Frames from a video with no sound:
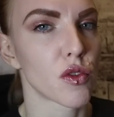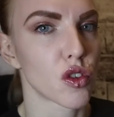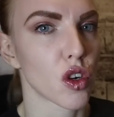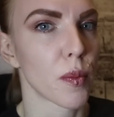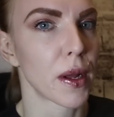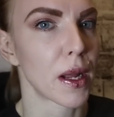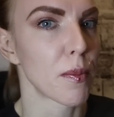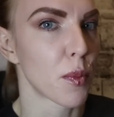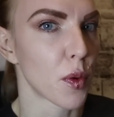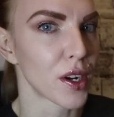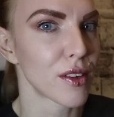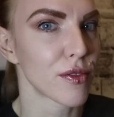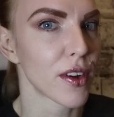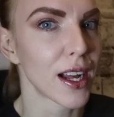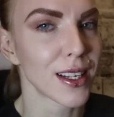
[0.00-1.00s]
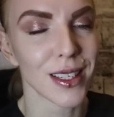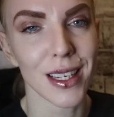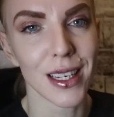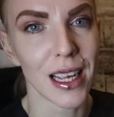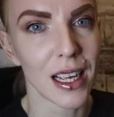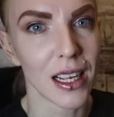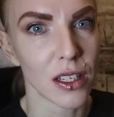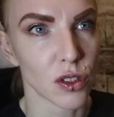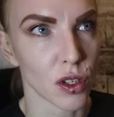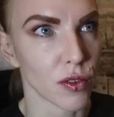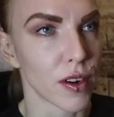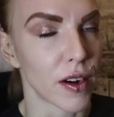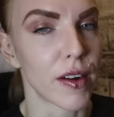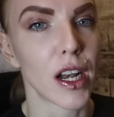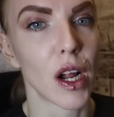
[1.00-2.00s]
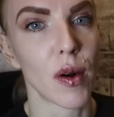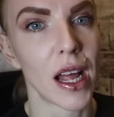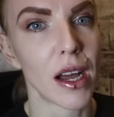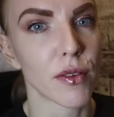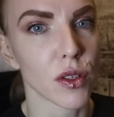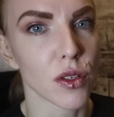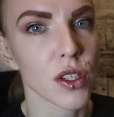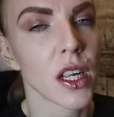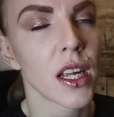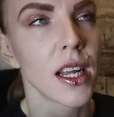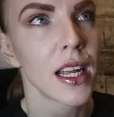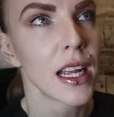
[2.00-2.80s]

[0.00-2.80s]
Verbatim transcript: of dropping body fat to very low levels